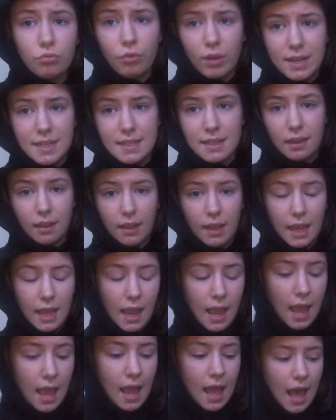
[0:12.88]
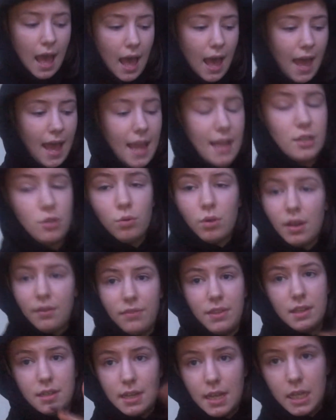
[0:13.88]
Recently, I don't have
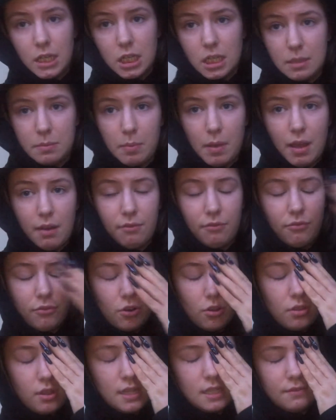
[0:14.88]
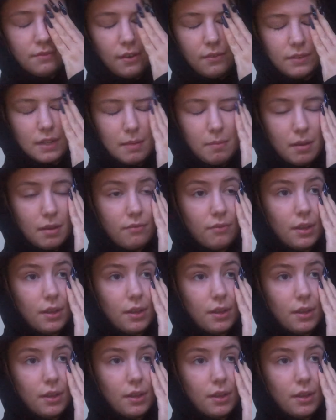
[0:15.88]
the attention span for these 15-minute